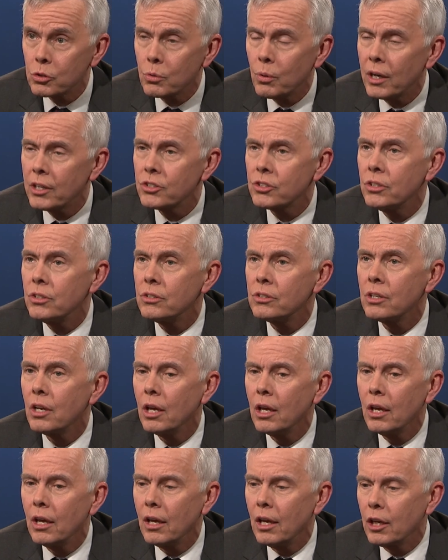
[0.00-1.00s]
questions
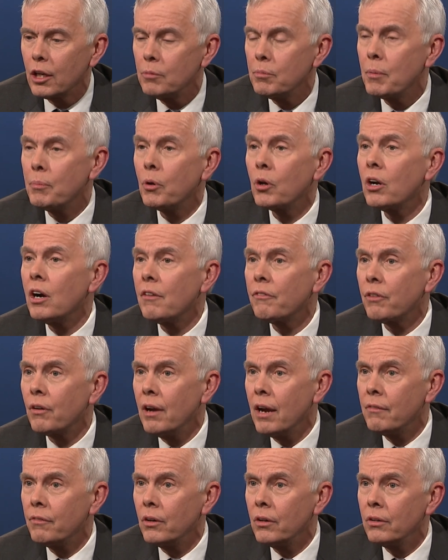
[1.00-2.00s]
can be put off
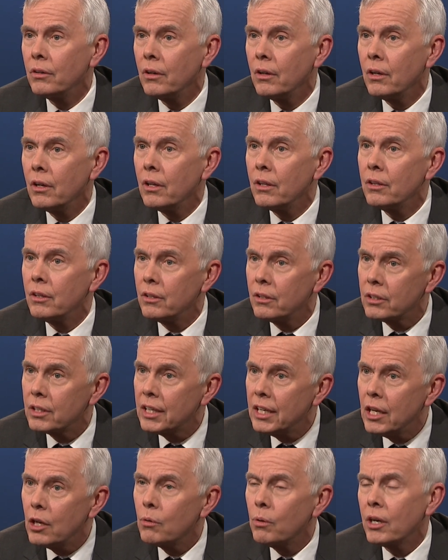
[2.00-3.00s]
forever. The
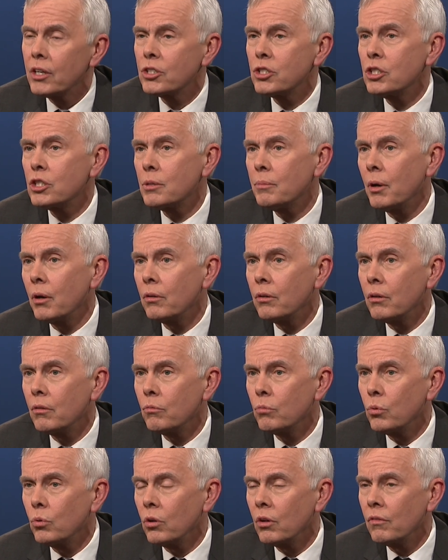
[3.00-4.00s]
key questions about
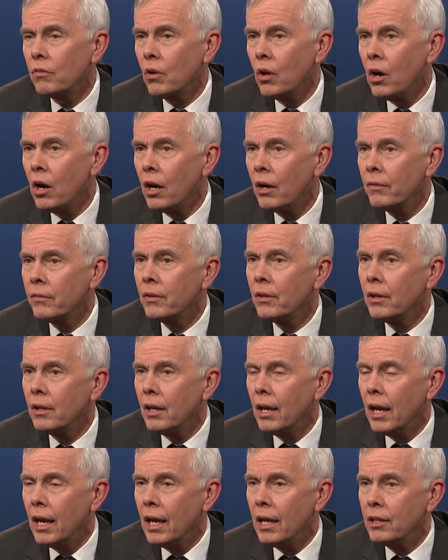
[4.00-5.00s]
rule of law
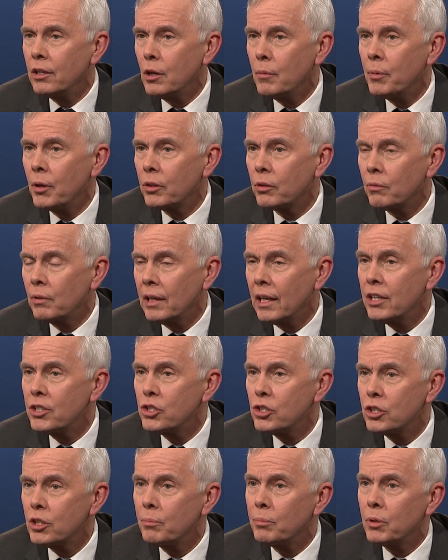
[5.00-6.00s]
and about the
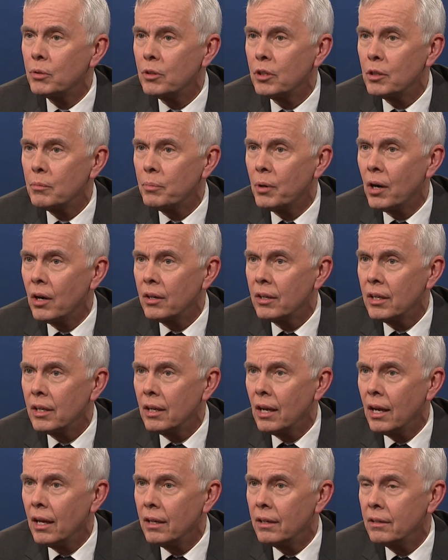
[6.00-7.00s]
relationship between the
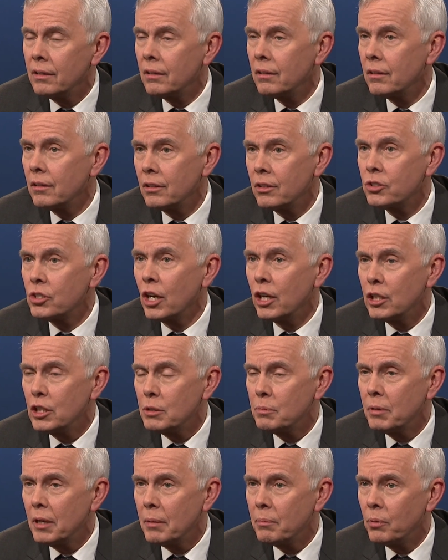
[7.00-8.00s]
party and the
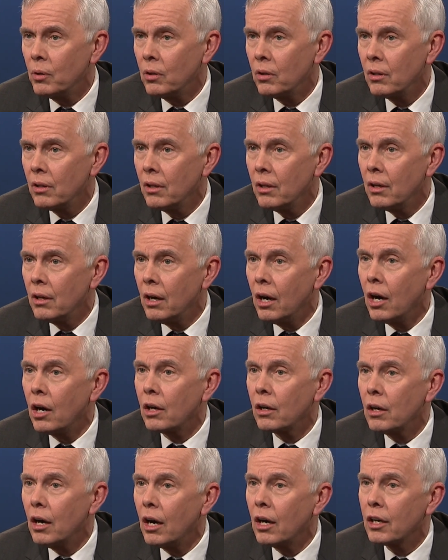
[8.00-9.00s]
Chinese people
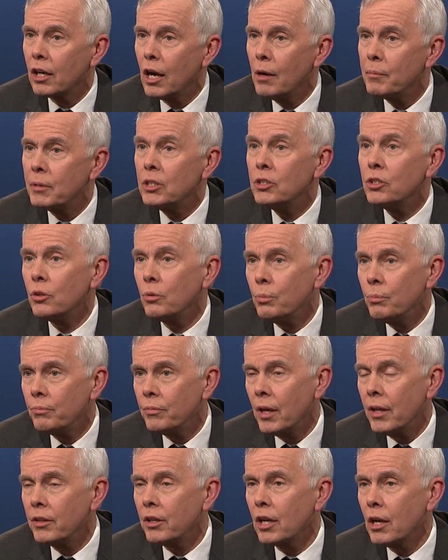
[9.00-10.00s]
are coming due.
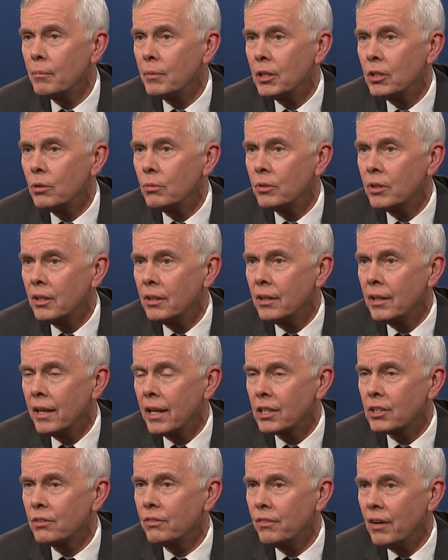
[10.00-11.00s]
And they're coming due within the
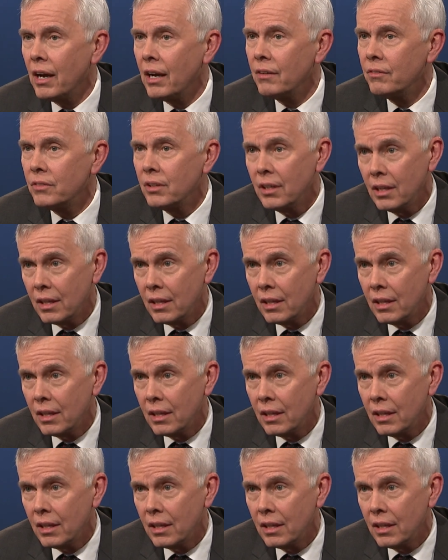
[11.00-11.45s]
next 5